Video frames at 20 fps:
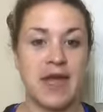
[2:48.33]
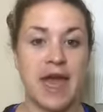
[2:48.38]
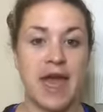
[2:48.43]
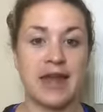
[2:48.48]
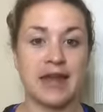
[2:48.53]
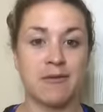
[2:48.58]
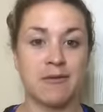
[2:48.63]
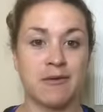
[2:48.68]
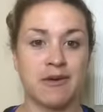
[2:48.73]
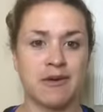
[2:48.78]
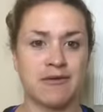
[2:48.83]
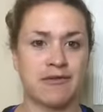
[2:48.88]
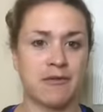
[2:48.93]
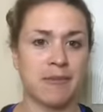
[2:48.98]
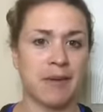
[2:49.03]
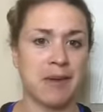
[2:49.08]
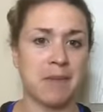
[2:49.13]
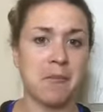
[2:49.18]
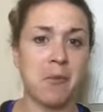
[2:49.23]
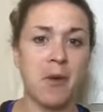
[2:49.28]
anywhere from
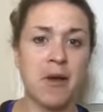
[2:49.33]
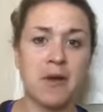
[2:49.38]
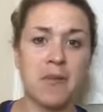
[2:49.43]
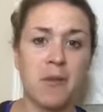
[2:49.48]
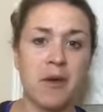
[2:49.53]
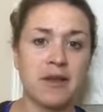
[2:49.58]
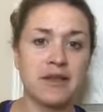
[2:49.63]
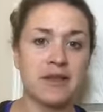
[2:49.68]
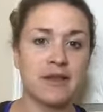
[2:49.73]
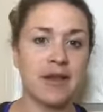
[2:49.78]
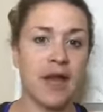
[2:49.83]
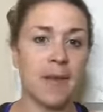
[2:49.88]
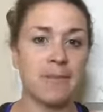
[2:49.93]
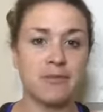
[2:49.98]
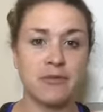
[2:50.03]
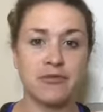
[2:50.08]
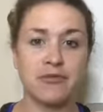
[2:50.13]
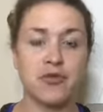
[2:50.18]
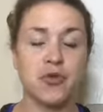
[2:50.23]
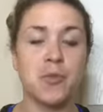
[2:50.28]
like 0.1 to up
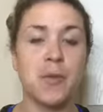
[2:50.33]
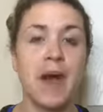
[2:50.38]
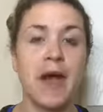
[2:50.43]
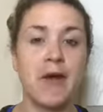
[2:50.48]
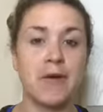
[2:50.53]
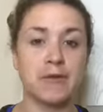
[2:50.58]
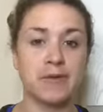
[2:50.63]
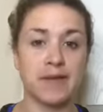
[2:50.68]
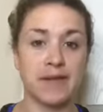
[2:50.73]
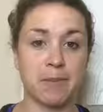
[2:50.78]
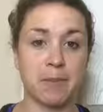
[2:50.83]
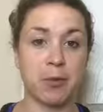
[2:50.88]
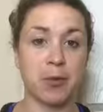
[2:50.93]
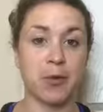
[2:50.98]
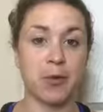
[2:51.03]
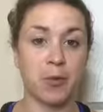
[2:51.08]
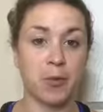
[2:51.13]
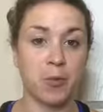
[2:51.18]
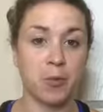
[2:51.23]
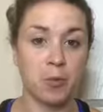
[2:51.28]
to two pounds
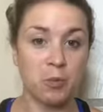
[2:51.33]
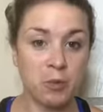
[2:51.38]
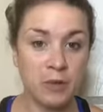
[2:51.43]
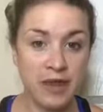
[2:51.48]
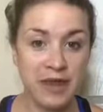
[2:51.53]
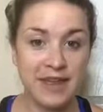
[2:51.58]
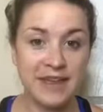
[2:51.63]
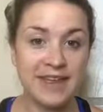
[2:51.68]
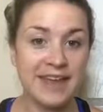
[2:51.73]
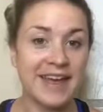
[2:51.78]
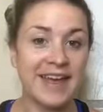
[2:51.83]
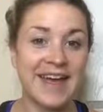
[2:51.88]
per week.